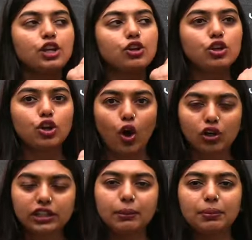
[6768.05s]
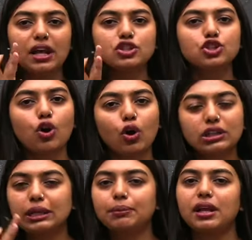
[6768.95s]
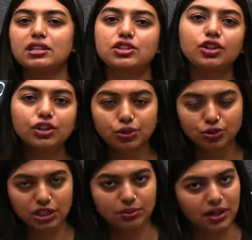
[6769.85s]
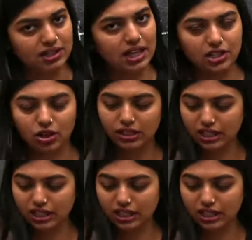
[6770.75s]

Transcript: your long day plants, short day plants and your neutral plants, that's all.